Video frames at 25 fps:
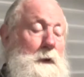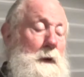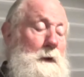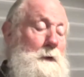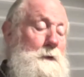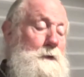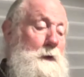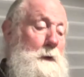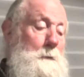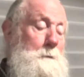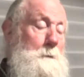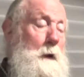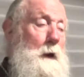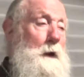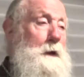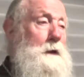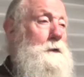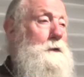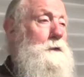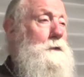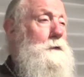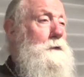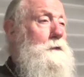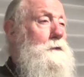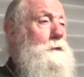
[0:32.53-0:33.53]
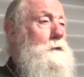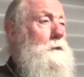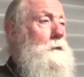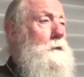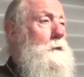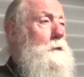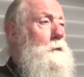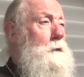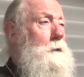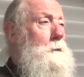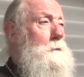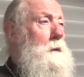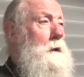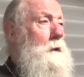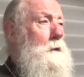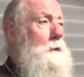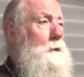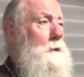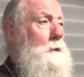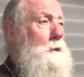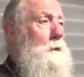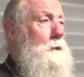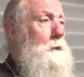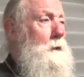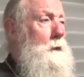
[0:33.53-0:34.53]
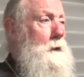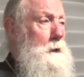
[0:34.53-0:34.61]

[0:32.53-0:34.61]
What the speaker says: St Paisios on the Holy Mountain,